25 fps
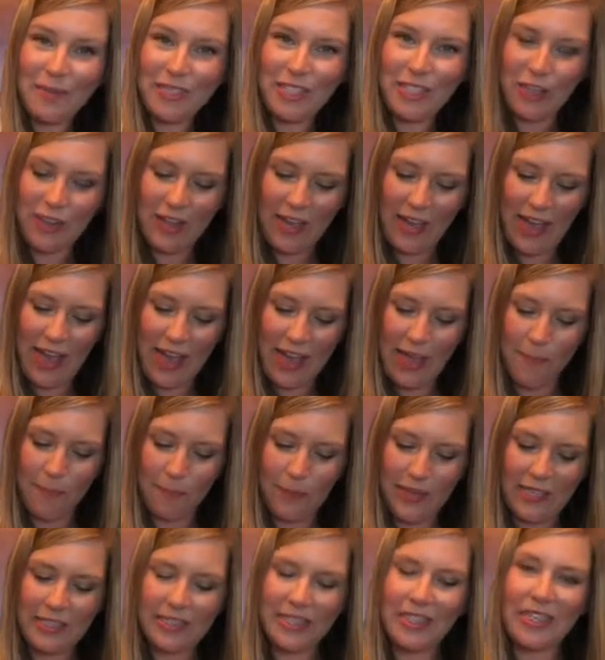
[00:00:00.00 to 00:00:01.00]
so you get 8
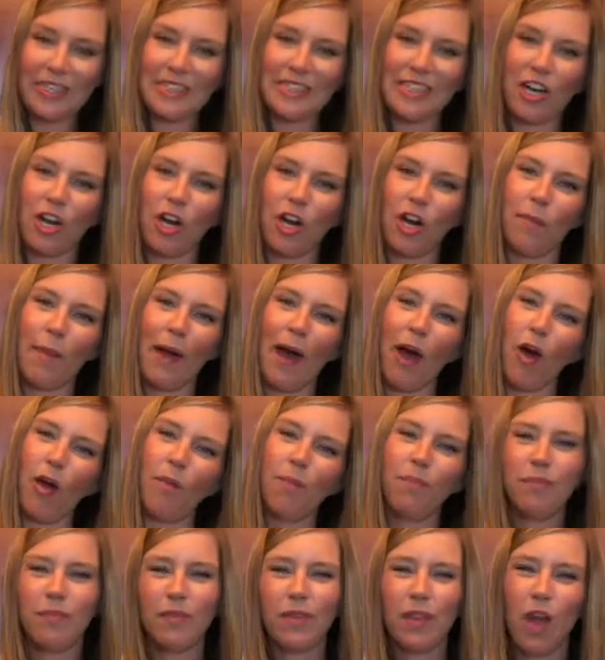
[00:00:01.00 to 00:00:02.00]
pieces that are
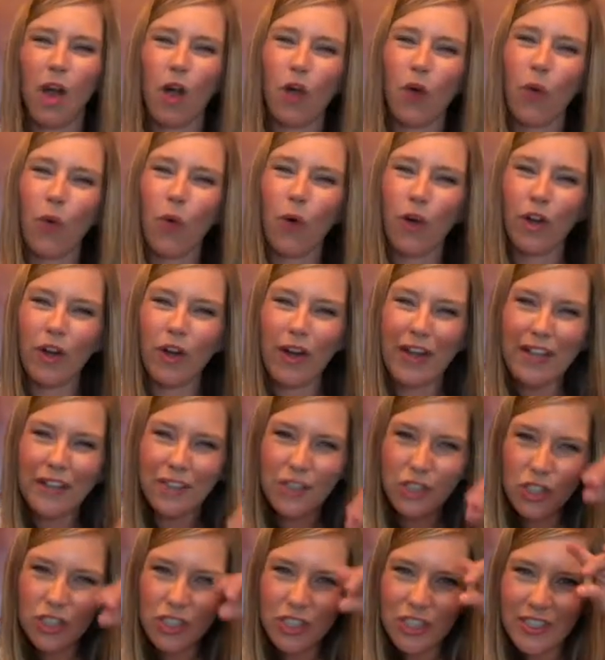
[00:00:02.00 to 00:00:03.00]
about a 1/4
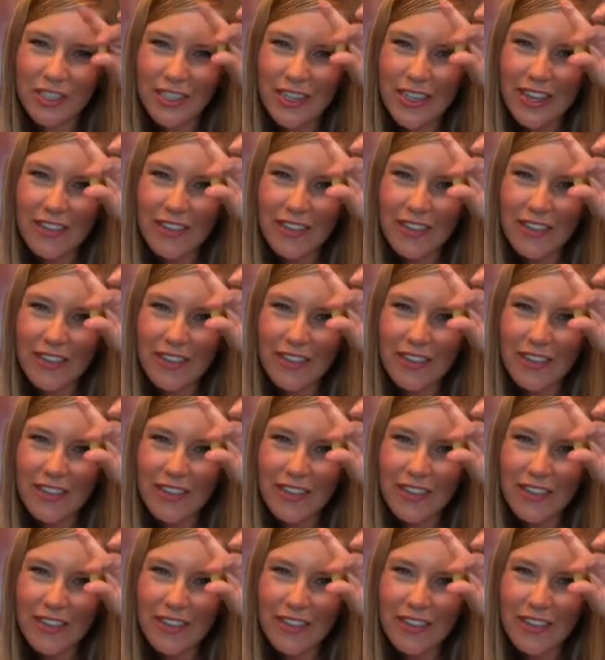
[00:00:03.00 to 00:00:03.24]
inch